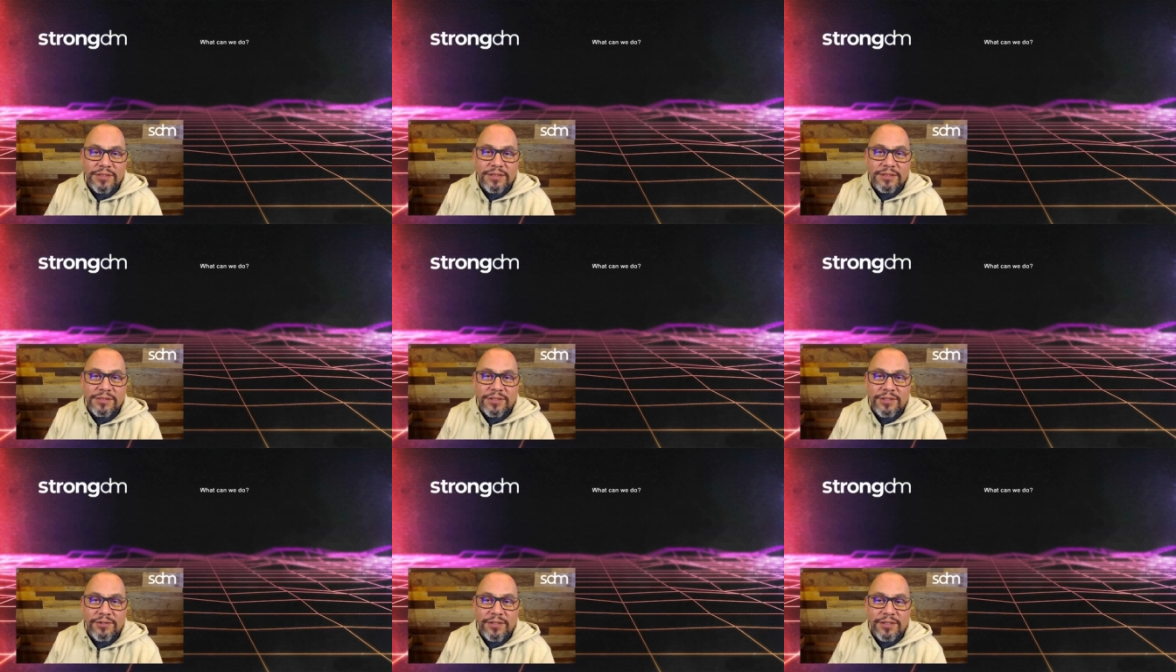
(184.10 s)
in the
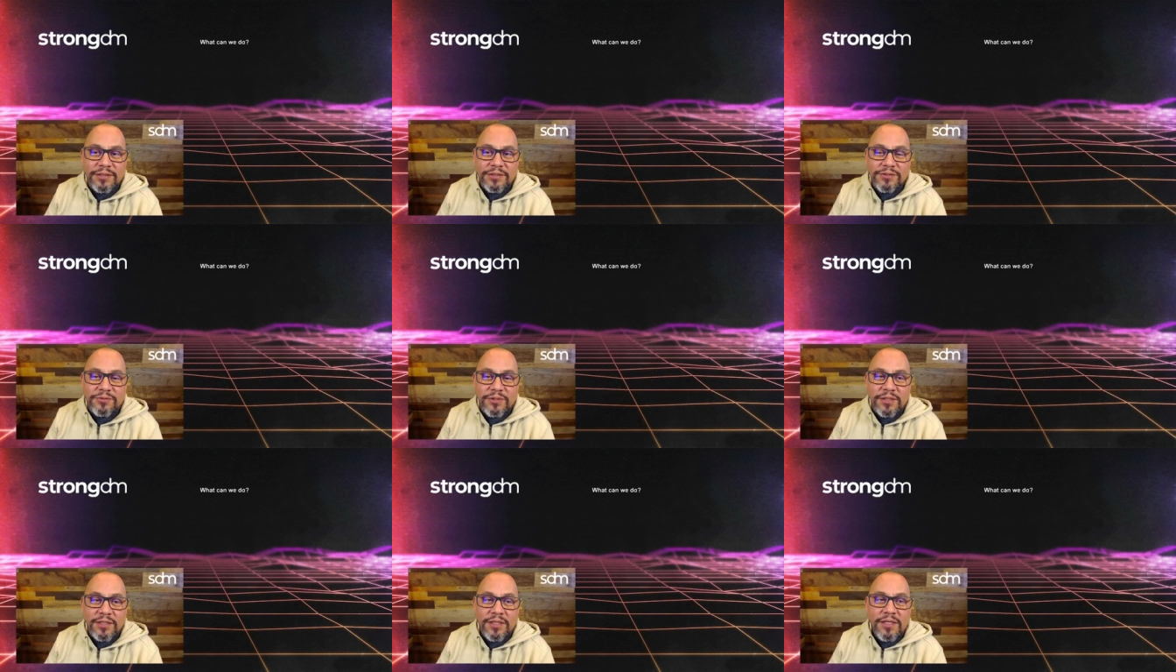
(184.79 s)
security
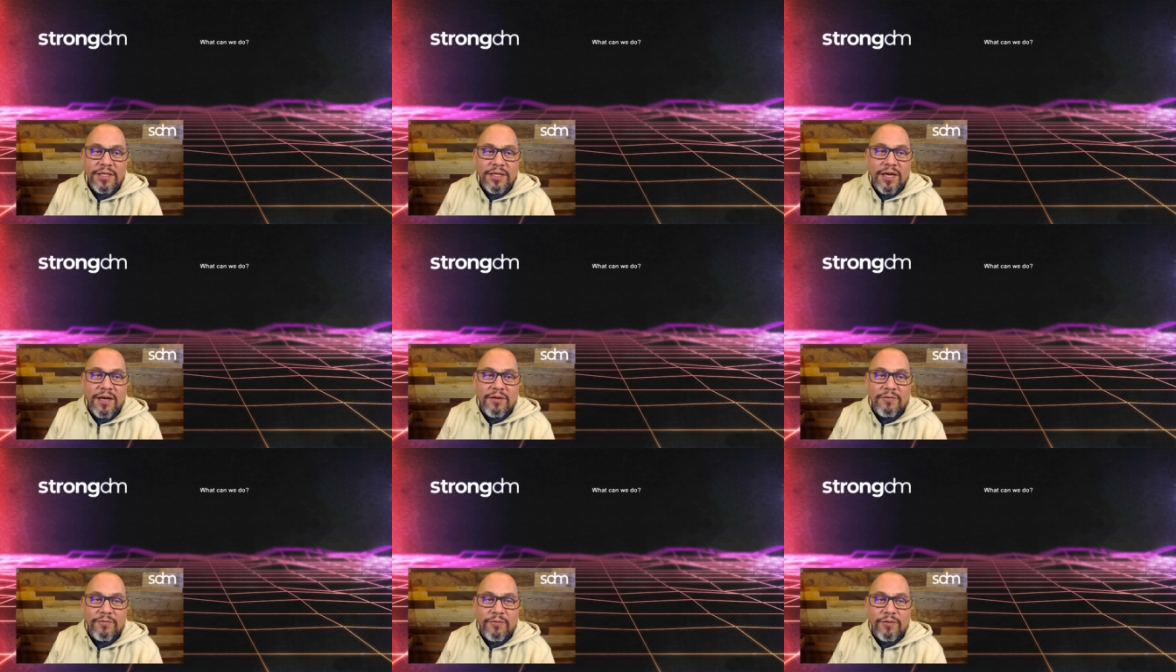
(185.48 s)
industry uh,
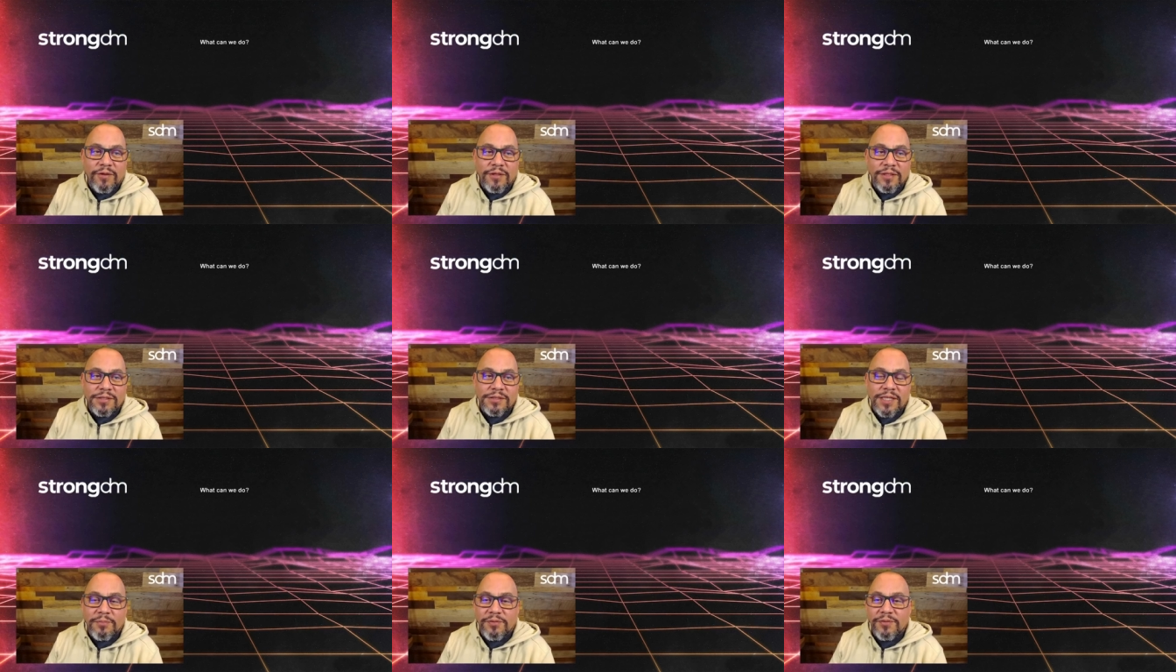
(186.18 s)
for this
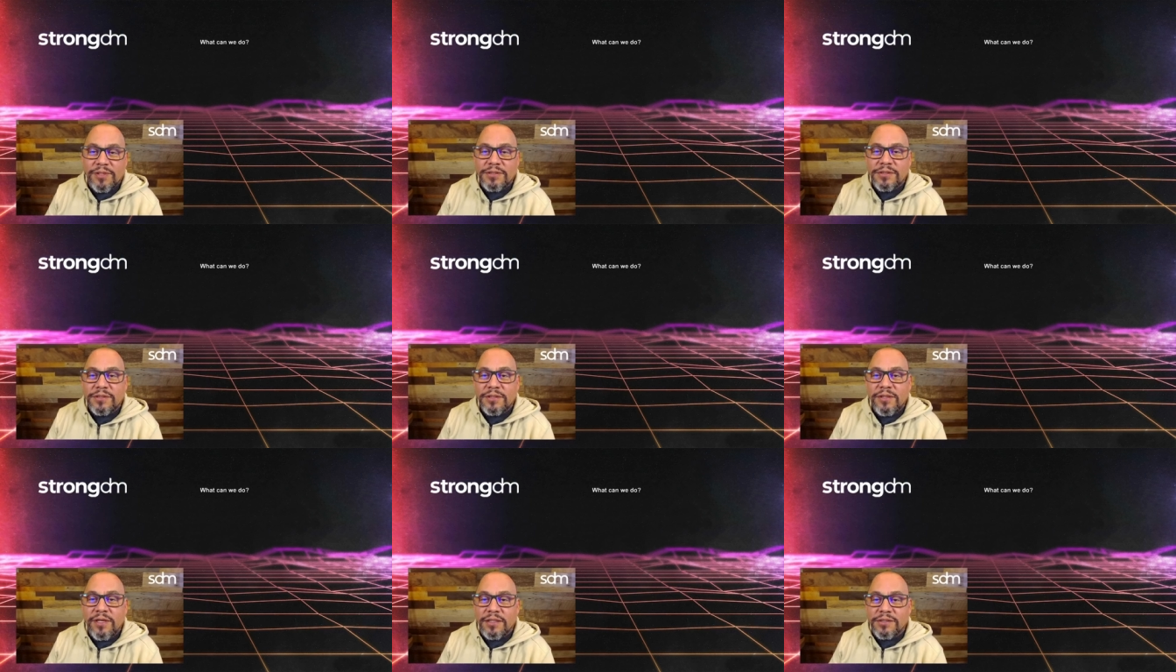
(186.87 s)
type of risk.
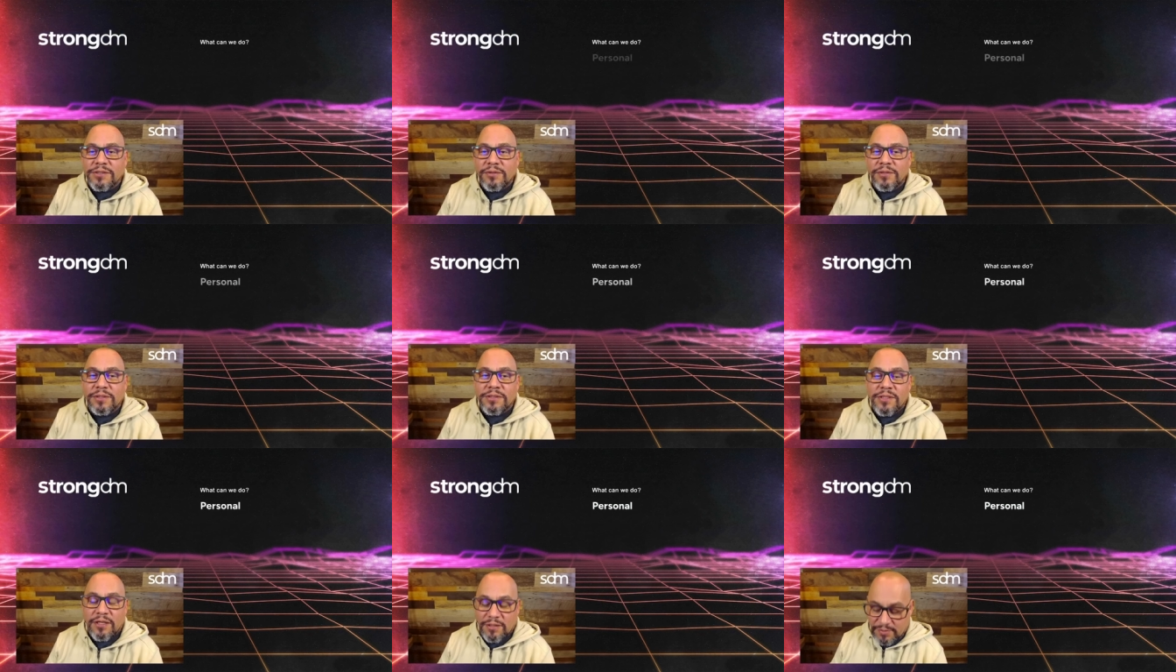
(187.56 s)
All right, so let's
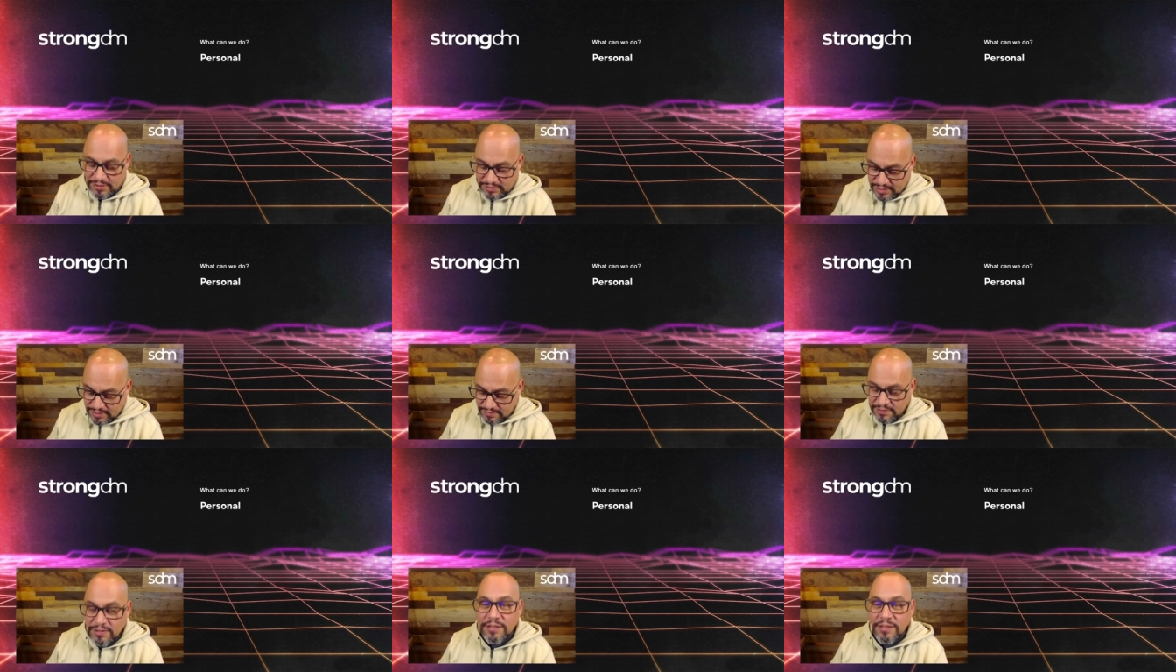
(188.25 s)
talk about that.